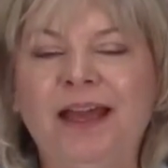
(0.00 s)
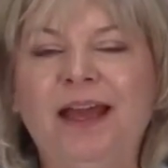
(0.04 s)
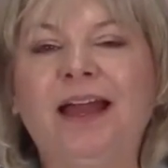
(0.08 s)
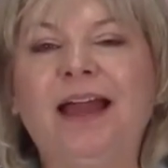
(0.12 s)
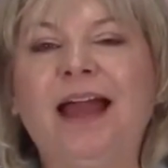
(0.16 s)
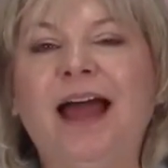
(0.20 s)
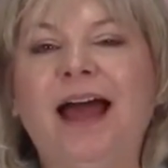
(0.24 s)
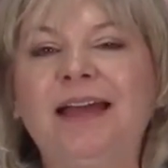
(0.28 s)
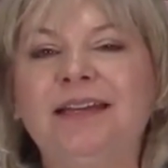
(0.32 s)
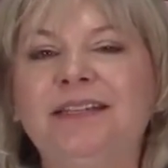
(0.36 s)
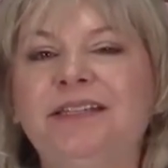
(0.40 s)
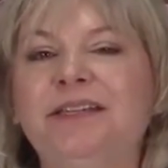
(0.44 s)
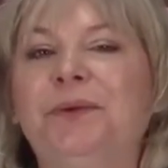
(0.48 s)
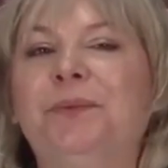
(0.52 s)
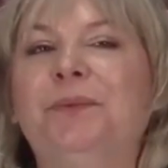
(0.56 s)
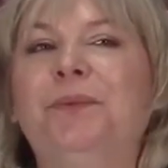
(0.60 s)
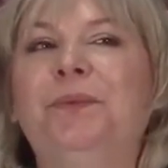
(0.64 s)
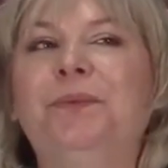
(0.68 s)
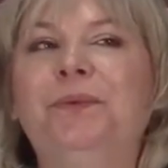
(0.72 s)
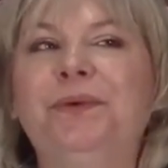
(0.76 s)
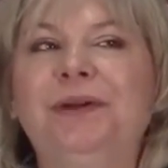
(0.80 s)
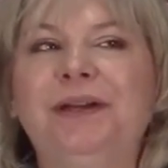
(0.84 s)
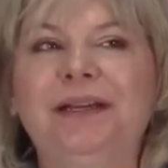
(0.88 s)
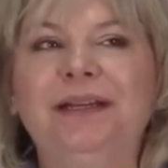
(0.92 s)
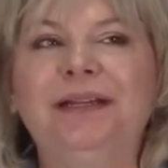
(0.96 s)
Guys,
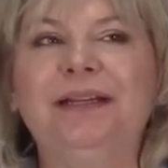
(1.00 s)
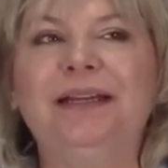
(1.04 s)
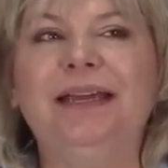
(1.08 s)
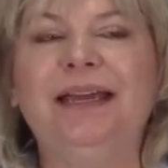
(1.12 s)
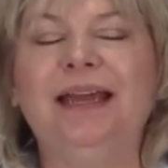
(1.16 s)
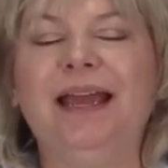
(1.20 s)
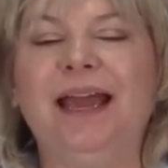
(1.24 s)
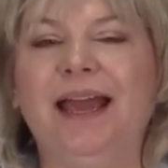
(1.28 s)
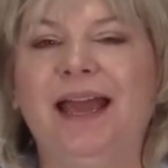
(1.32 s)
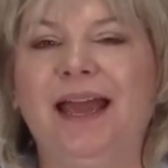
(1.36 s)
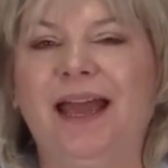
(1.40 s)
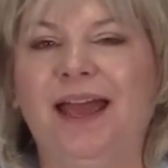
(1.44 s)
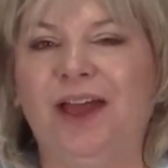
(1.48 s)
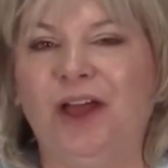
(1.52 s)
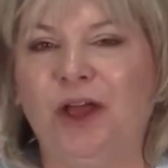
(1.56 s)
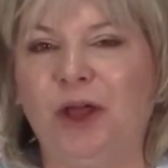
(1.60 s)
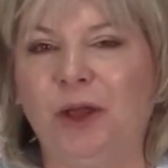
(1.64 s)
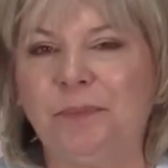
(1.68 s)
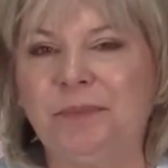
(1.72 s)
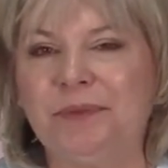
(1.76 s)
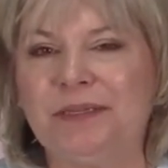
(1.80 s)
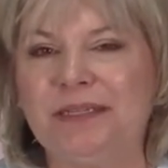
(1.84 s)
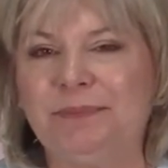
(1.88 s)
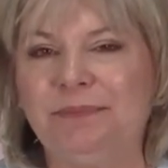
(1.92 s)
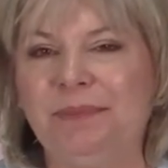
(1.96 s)
it really
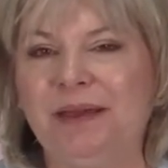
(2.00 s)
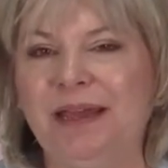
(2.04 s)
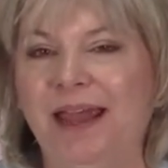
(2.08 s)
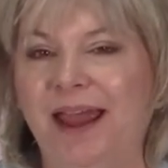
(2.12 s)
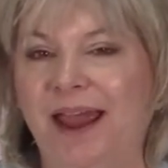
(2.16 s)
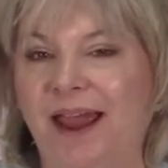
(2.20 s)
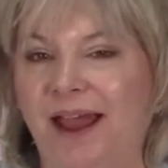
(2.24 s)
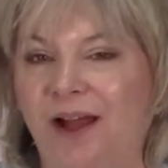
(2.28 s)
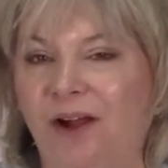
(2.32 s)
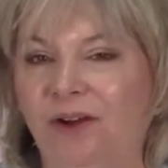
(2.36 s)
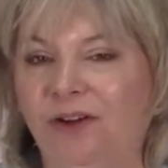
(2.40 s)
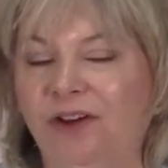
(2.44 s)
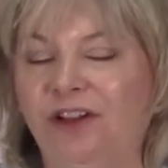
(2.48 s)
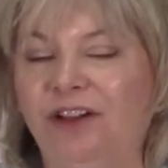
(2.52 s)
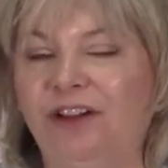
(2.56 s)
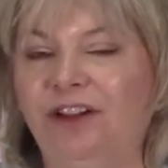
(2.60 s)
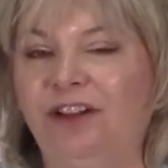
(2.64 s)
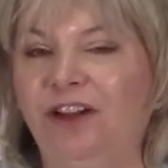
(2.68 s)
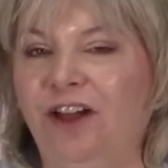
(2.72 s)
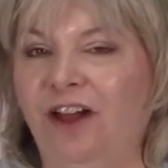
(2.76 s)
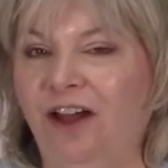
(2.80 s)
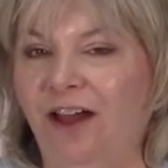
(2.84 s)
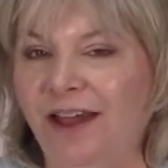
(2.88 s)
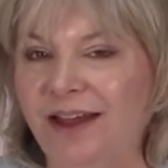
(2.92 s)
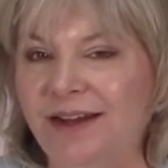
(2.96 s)
helps me out a
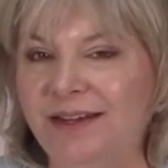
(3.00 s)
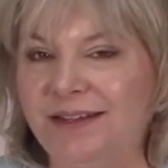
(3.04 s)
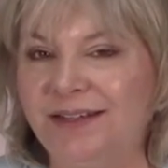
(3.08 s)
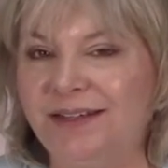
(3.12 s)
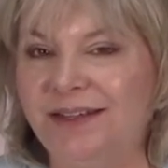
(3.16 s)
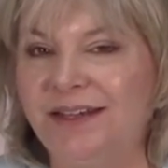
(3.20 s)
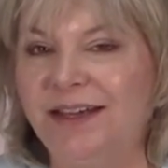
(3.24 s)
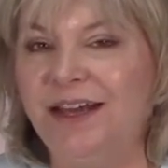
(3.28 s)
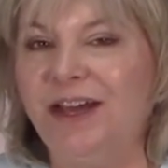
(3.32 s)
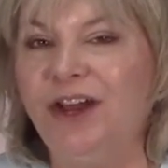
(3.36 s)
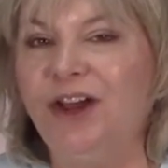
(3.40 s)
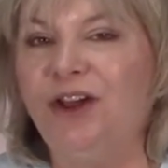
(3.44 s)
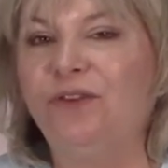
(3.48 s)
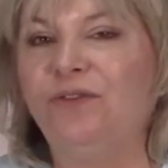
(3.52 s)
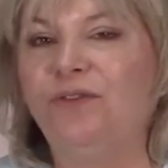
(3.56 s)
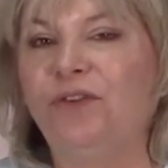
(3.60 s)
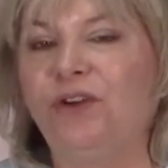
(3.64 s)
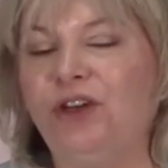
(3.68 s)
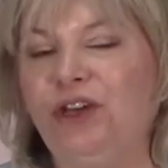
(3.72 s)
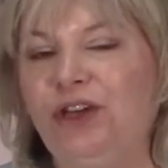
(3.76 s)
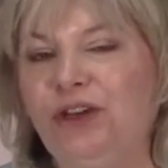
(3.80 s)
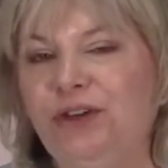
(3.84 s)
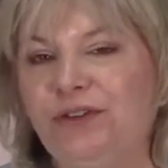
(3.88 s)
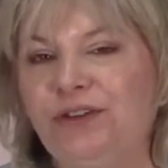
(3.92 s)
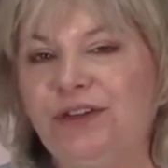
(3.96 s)
lot for
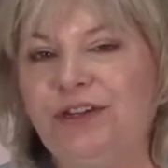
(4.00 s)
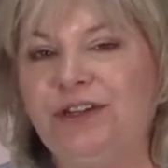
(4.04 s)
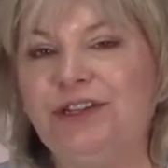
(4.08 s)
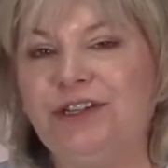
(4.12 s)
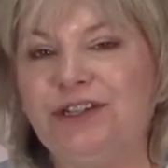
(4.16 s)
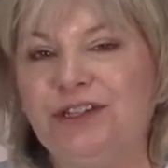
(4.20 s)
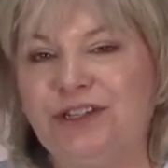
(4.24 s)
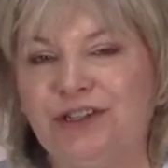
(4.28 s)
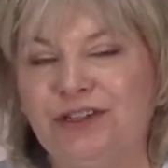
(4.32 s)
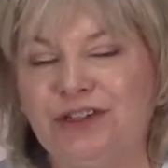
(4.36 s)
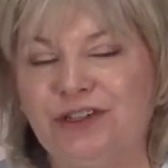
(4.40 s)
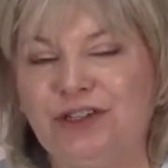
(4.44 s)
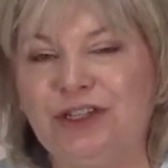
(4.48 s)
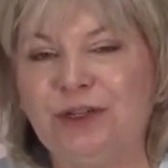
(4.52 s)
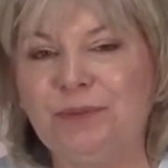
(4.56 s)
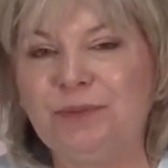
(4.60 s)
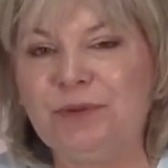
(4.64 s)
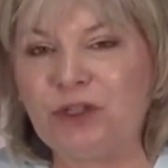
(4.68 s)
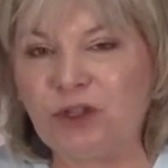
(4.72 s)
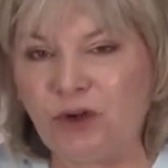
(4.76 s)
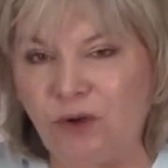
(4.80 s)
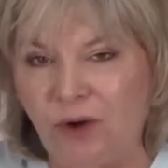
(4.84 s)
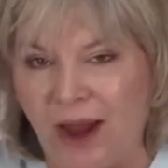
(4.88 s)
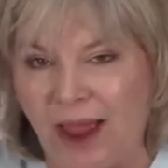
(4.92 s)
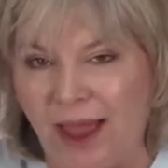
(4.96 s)
you to just
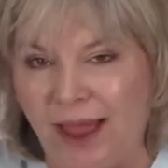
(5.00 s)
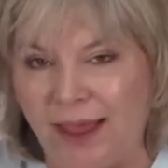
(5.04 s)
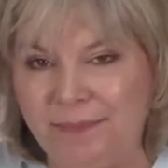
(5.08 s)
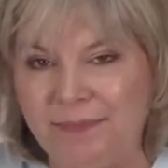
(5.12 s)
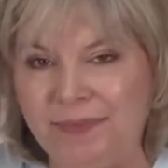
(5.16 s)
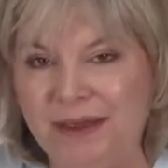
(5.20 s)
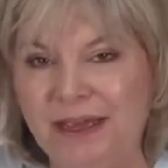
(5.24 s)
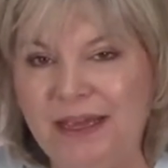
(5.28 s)
subscribe